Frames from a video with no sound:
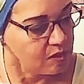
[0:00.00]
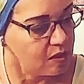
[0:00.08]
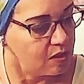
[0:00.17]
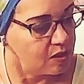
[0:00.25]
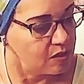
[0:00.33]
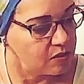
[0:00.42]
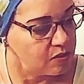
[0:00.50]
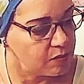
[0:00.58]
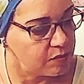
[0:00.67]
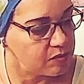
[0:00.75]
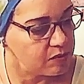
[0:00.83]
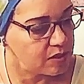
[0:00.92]
You know,
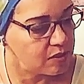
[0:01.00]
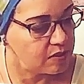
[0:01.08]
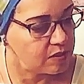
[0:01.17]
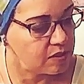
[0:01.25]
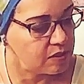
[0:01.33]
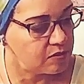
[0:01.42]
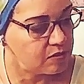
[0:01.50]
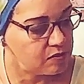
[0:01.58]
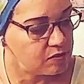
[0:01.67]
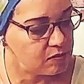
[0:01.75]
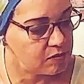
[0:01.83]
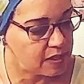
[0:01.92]
when you get on here, you
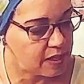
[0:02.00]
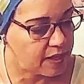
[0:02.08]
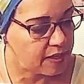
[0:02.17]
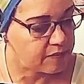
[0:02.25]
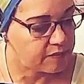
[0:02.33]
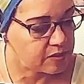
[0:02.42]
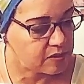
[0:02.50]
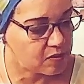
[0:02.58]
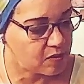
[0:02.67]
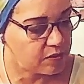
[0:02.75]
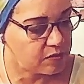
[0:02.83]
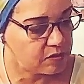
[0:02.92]
do lives, that's
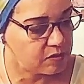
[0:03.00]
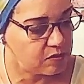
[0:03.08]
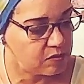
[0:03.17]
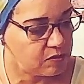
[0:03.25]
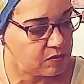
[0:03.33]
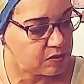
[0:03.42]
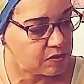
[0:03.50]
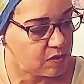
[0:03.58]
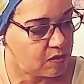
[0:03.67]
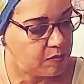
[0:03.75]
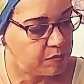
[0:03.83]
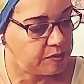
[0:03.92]
all you can do is
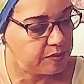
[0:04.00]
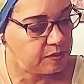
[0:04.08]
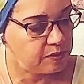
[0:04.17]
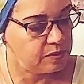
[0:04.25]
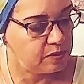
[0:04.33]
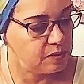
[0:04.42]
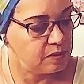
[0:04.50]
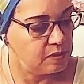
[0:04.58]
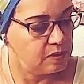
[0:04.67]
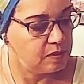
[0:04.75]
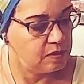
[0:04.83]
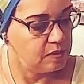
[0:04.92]
hope.
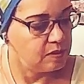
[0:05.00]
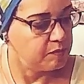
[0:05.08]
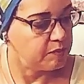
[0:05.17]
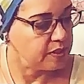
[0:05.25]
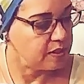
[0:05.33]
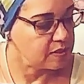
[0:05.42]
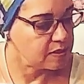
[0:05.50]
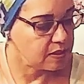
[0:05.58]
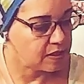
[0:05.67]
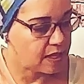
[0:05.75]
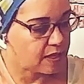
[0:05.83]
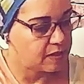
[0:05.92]
Because a
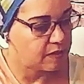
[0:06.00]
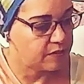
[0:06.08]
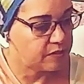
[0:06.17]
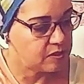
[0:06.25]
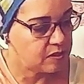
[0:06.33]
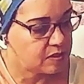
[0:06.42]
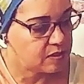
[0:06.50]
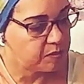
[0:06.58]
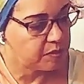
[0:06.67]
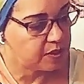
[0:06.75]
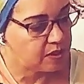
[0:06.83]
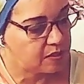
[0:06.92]
lot of it just
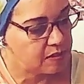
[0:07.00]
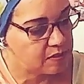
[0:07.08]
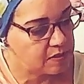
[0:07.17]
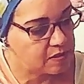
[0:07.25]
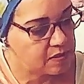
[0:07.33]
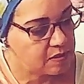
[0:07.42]
depends